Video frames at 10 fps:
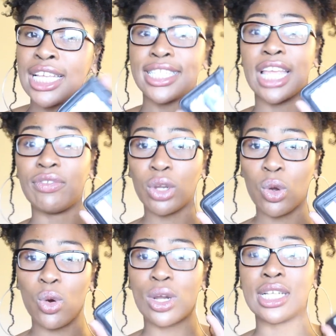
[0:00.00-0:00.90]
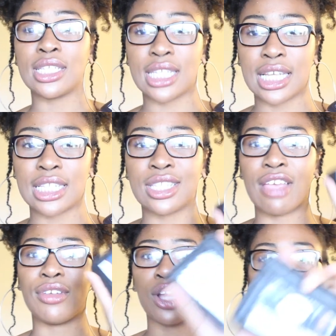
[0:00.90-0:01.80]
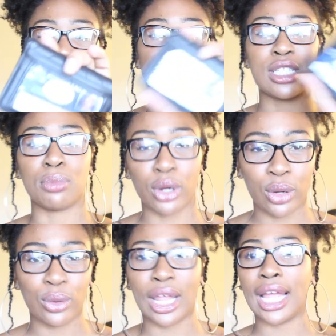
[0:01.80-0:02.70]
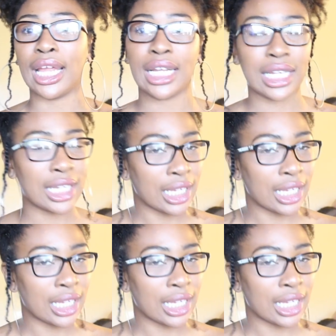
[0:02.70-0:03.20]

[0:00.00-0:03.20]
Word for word: save your coins, sis, save your coins, bro. Like